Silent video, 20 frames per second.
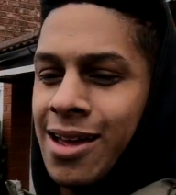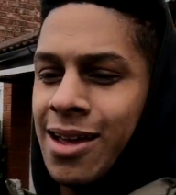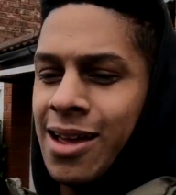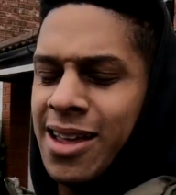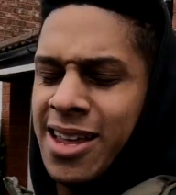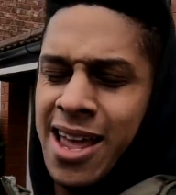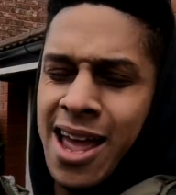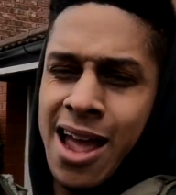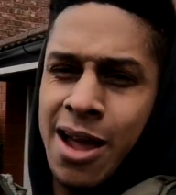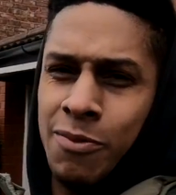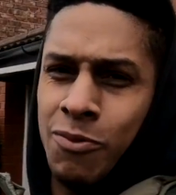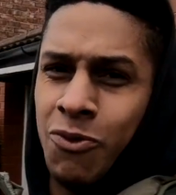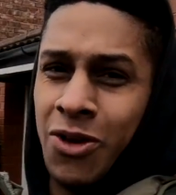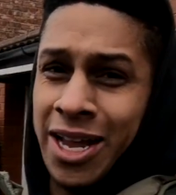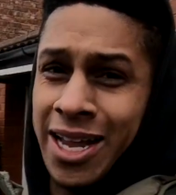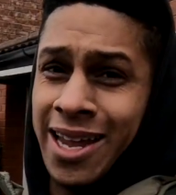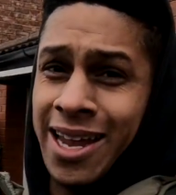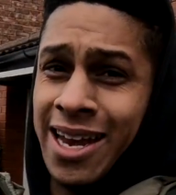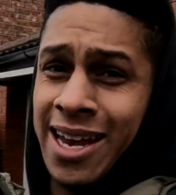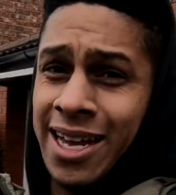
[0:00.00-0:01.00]
Yeah, I'm
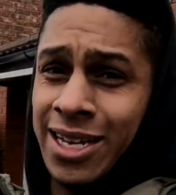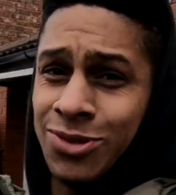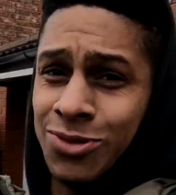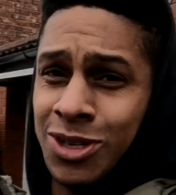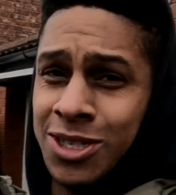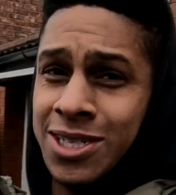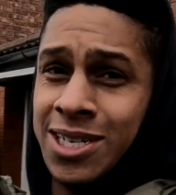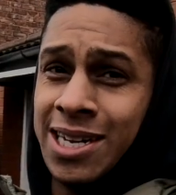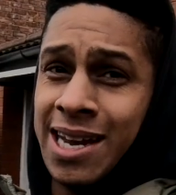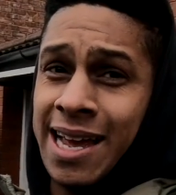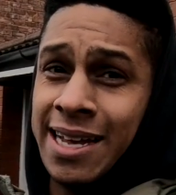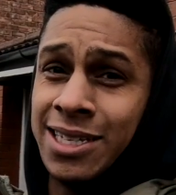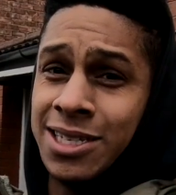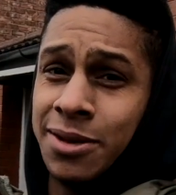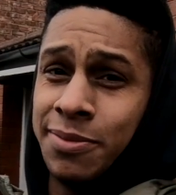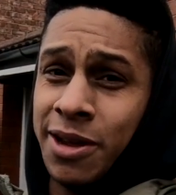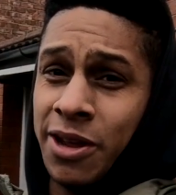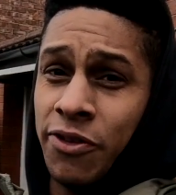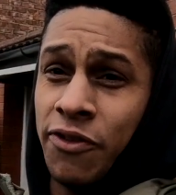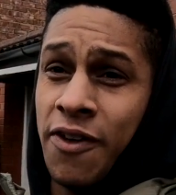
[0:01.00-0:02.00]
winging this one today, to
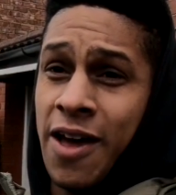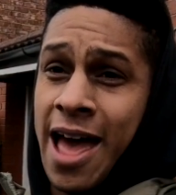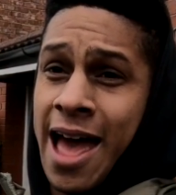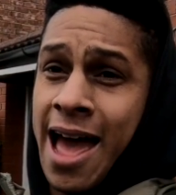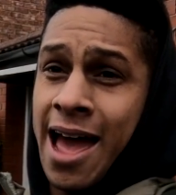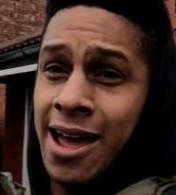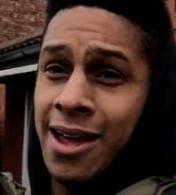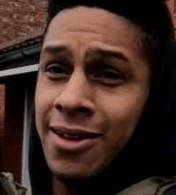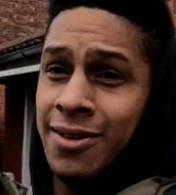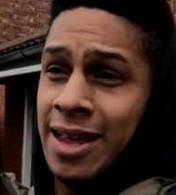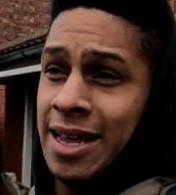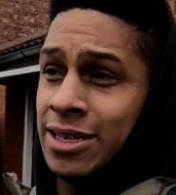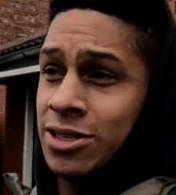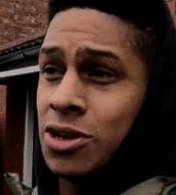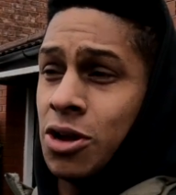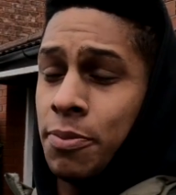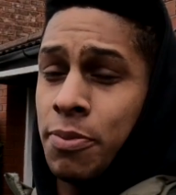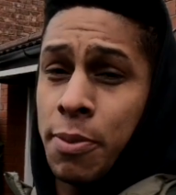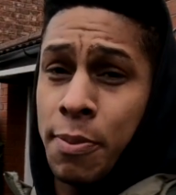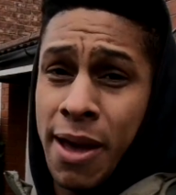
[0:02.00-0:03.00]
be fair. It's
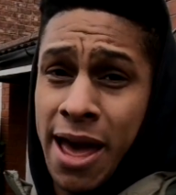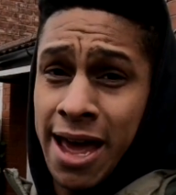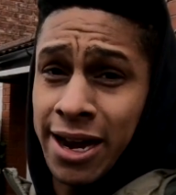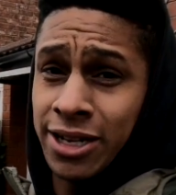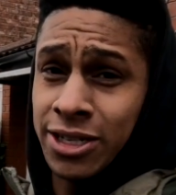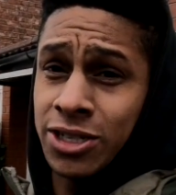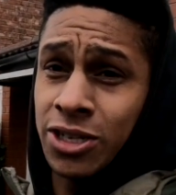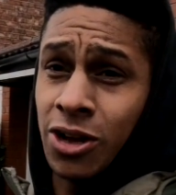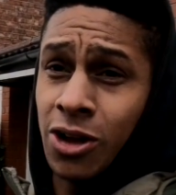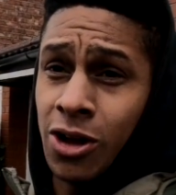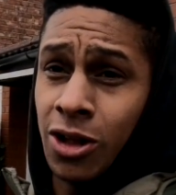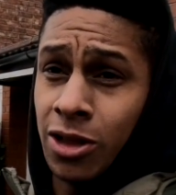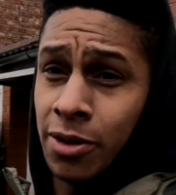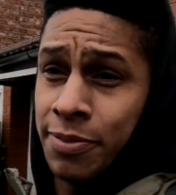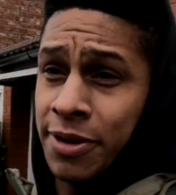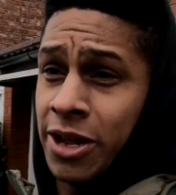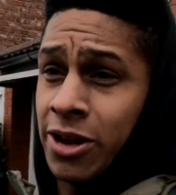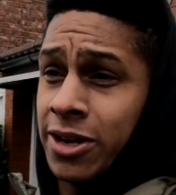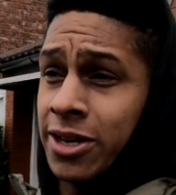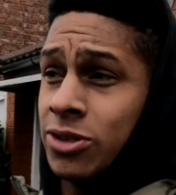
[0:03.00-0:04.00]
not prepared at all, I'll
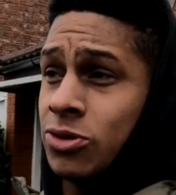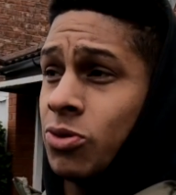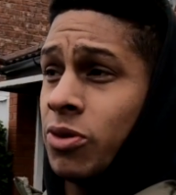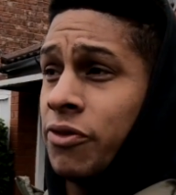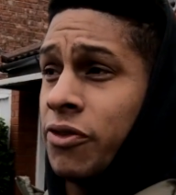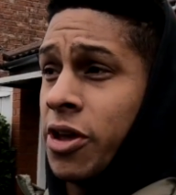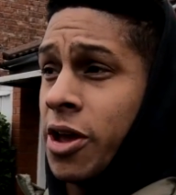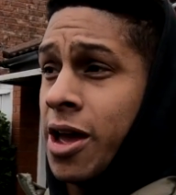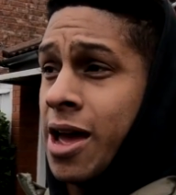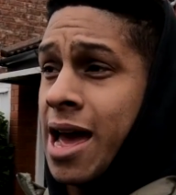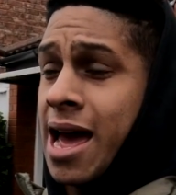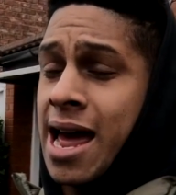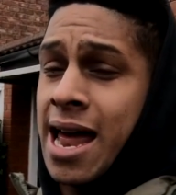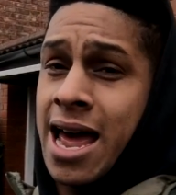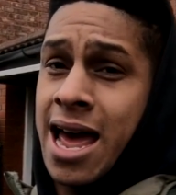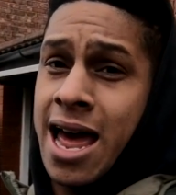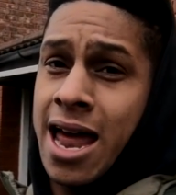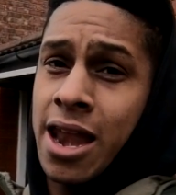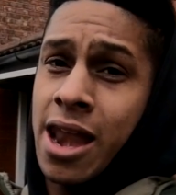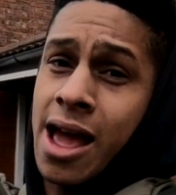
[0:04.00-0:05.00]
be honest with you,
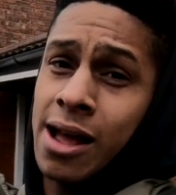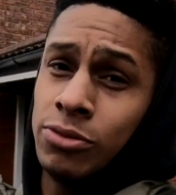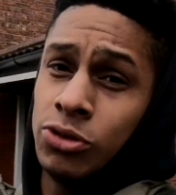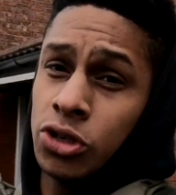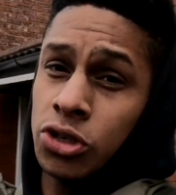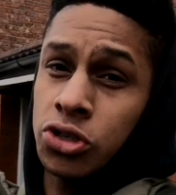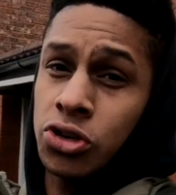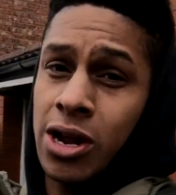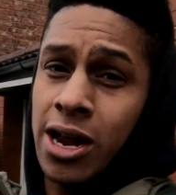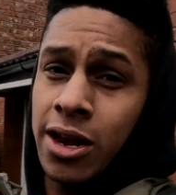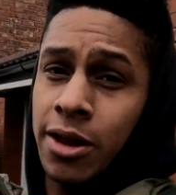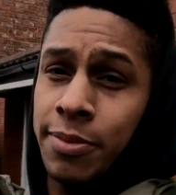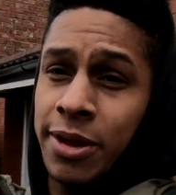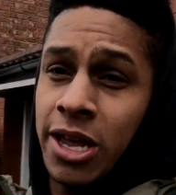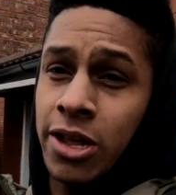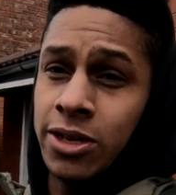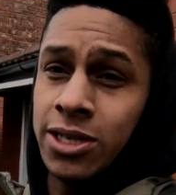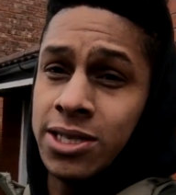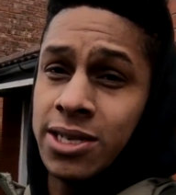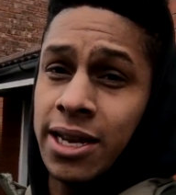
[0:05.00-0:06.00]
and I'm just trying to be
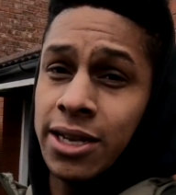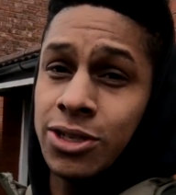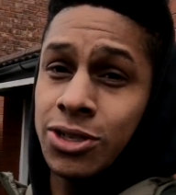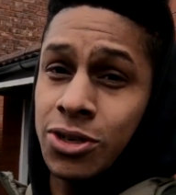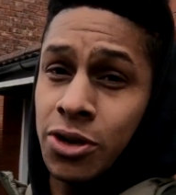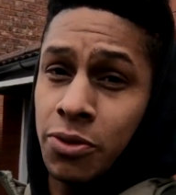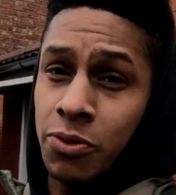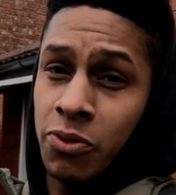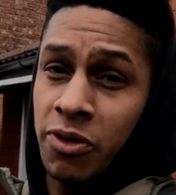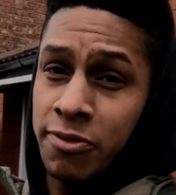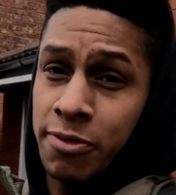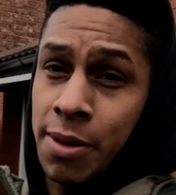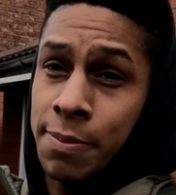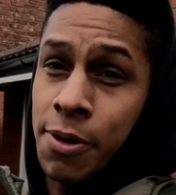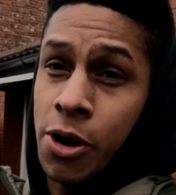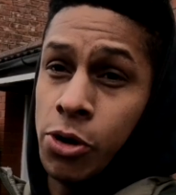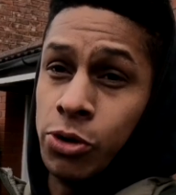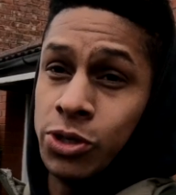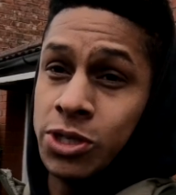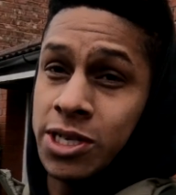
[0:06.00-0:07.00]
consistent with my
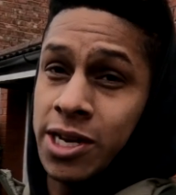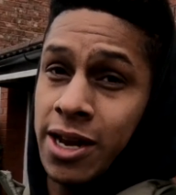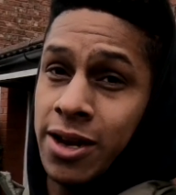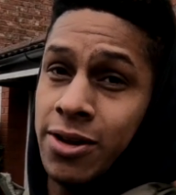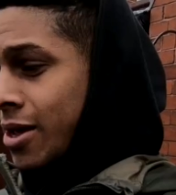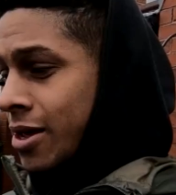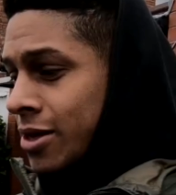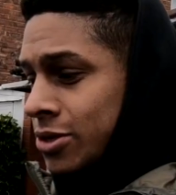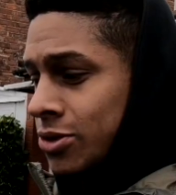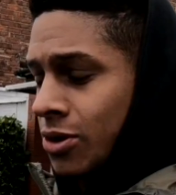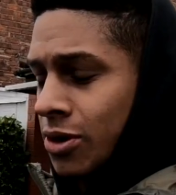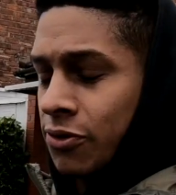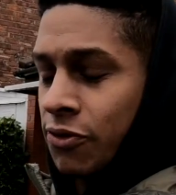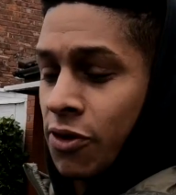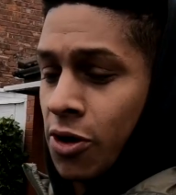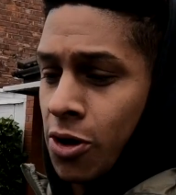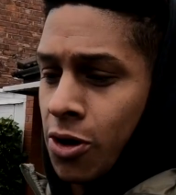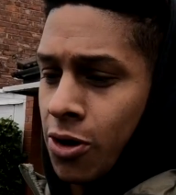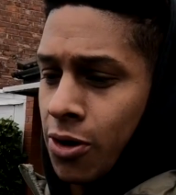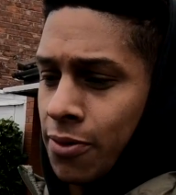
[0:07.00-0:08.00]
posting. So I
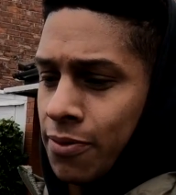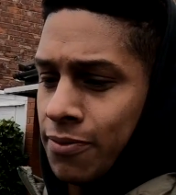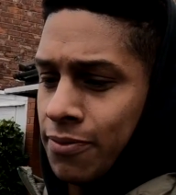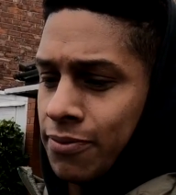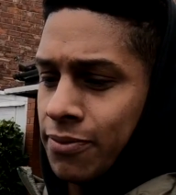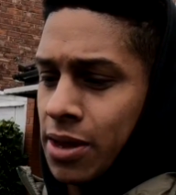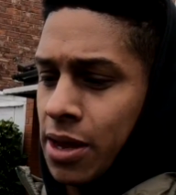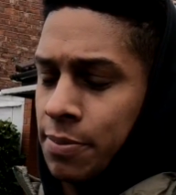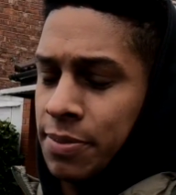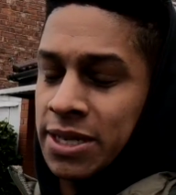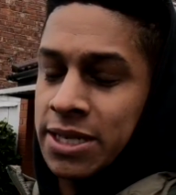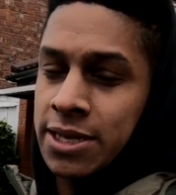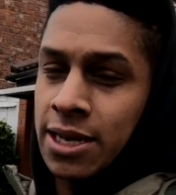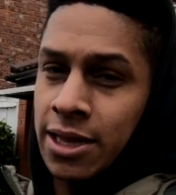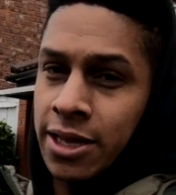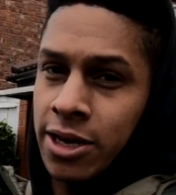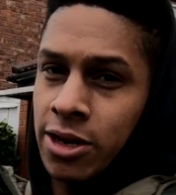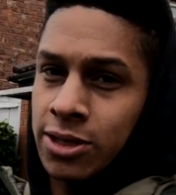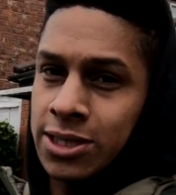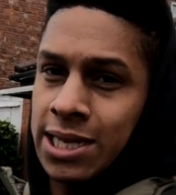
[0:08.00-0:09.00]
thought it'd be
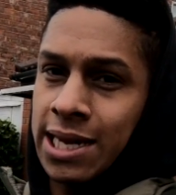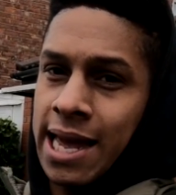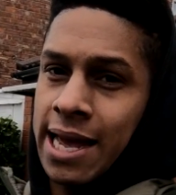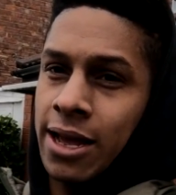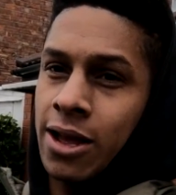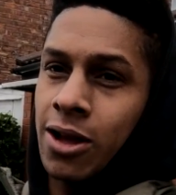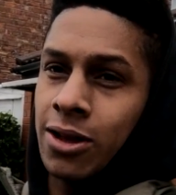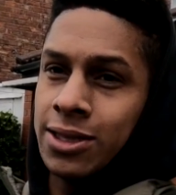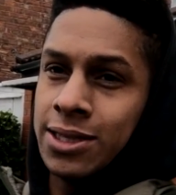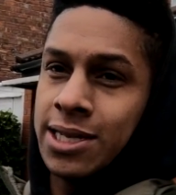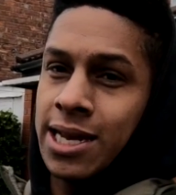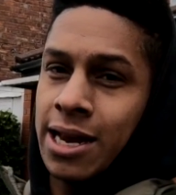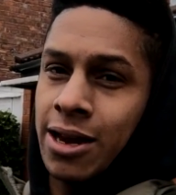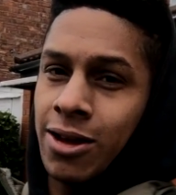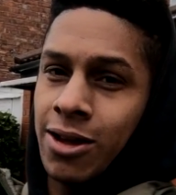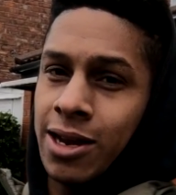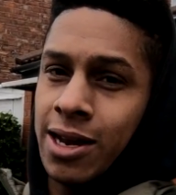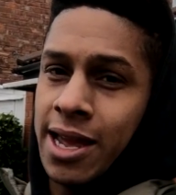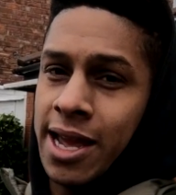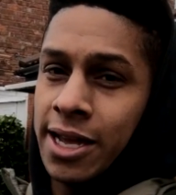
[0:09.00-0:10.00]
silly not to get content
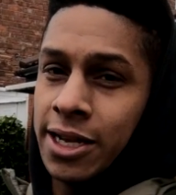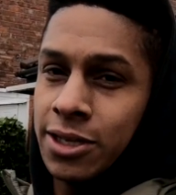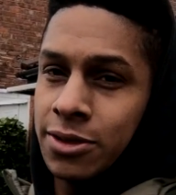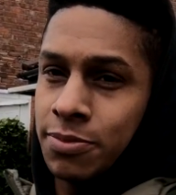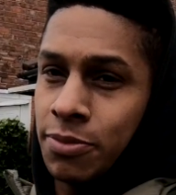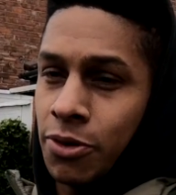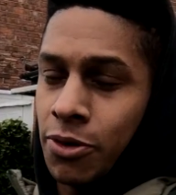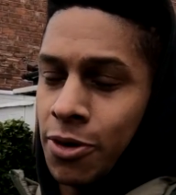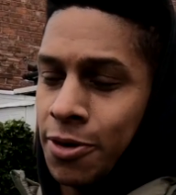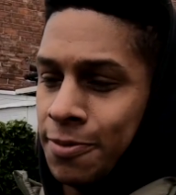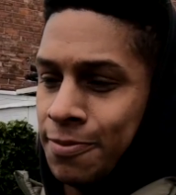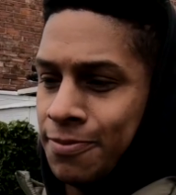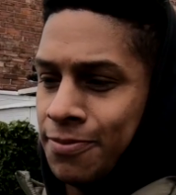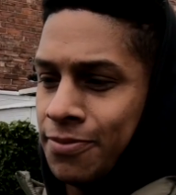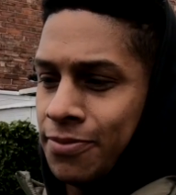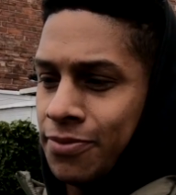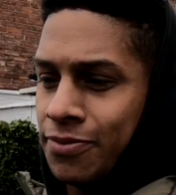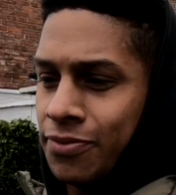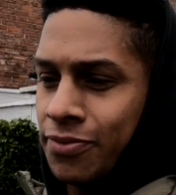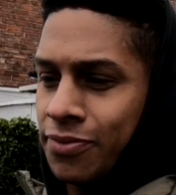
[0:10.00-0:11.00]
on this, but
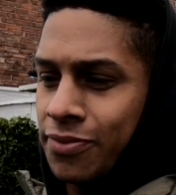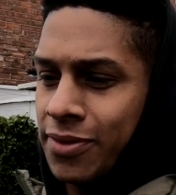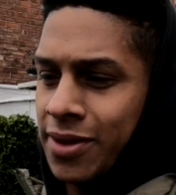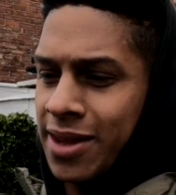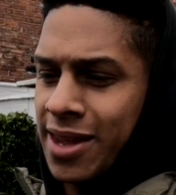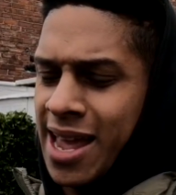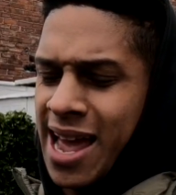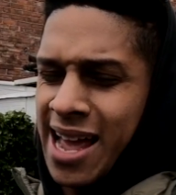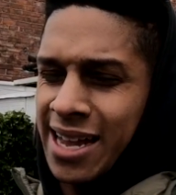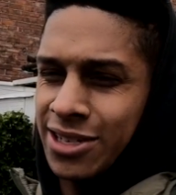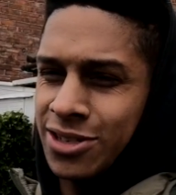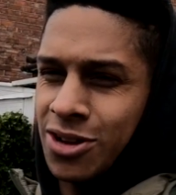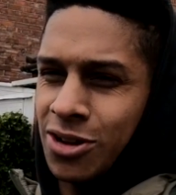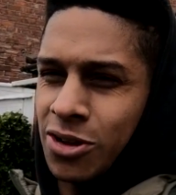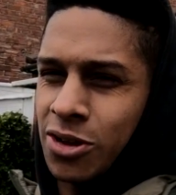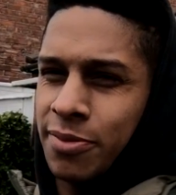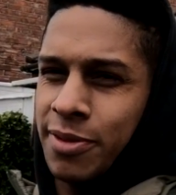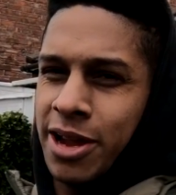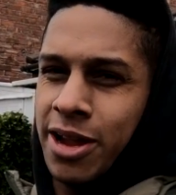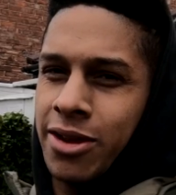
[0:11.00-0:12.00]
yeah, it's not
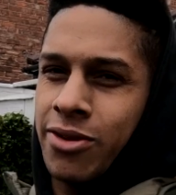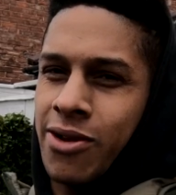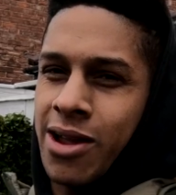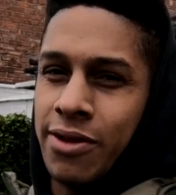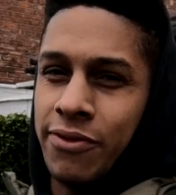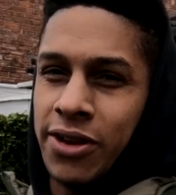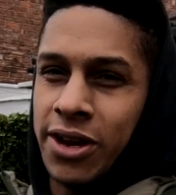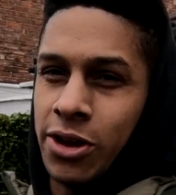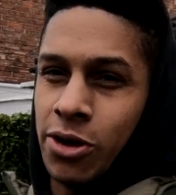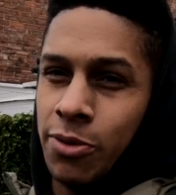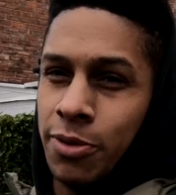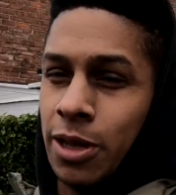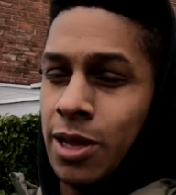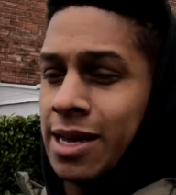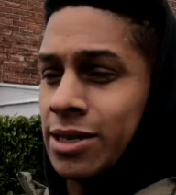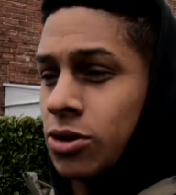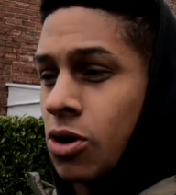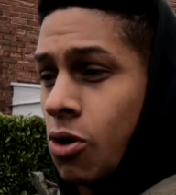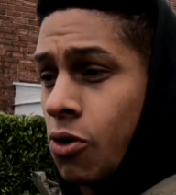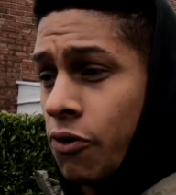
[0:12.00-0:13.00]
going to be a great video, but
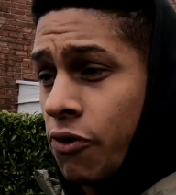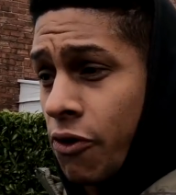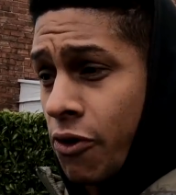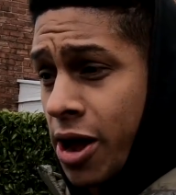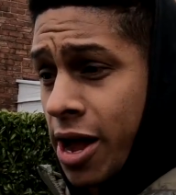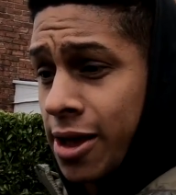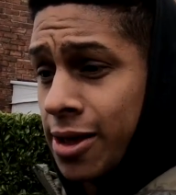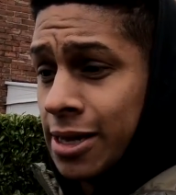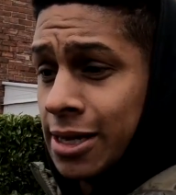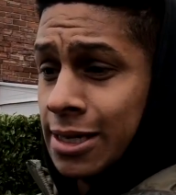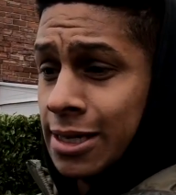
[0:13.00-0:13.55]
let's go for it.